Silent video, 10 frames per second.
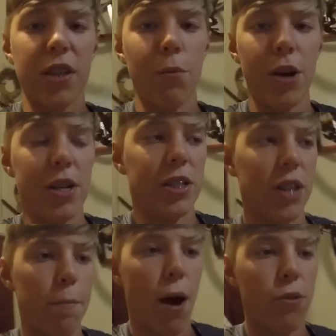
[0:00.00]
because I wanted to
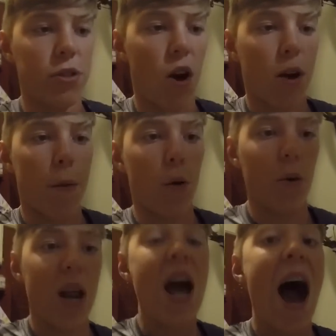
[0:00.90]
come out and talk
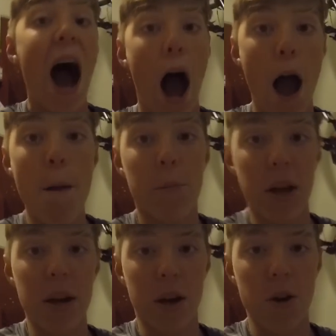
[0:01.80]
about what I'm
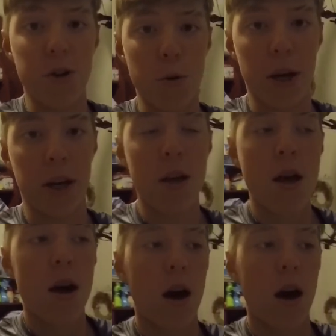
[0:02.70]
planning on doing